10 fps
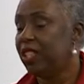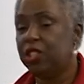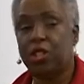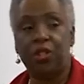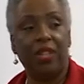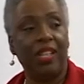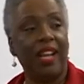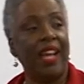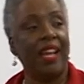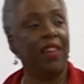So you didn't
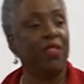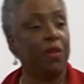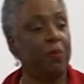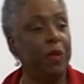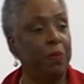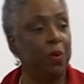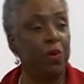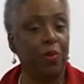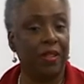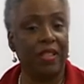have the people
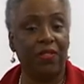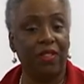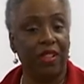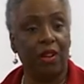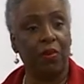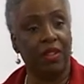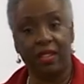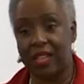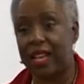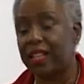who were living there with
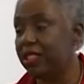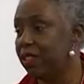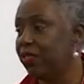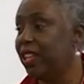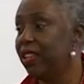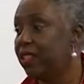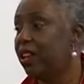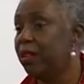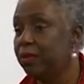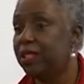the kinds of
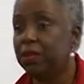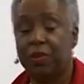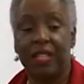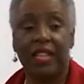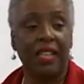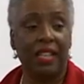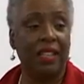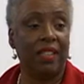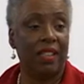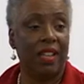incomes that we
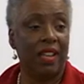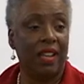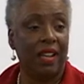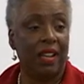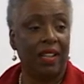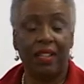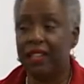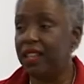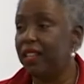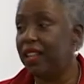needed and,
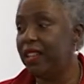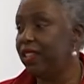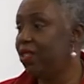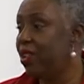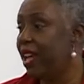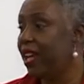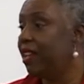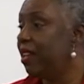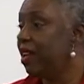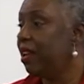and, and you
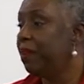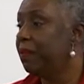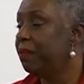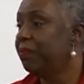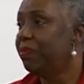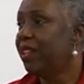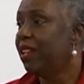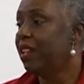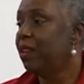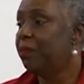had um,
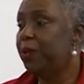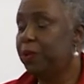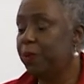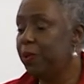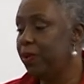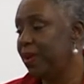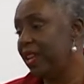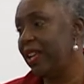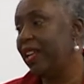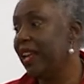people who
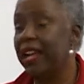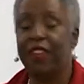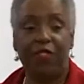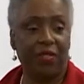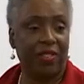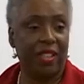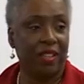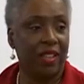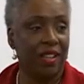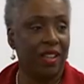left
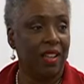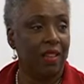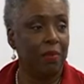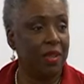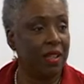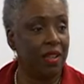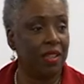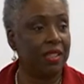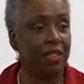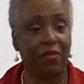
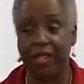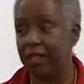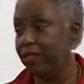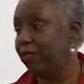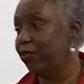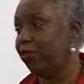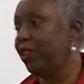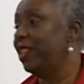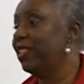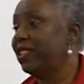because of their
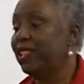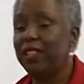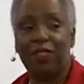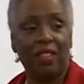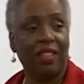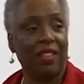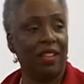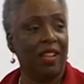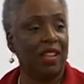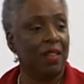friends leaving,
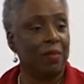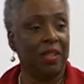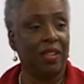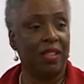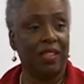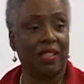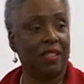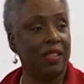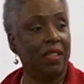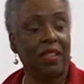because
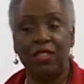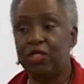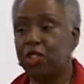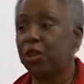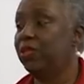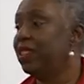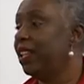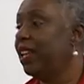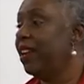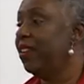the church
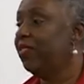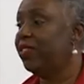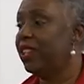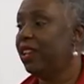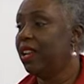left,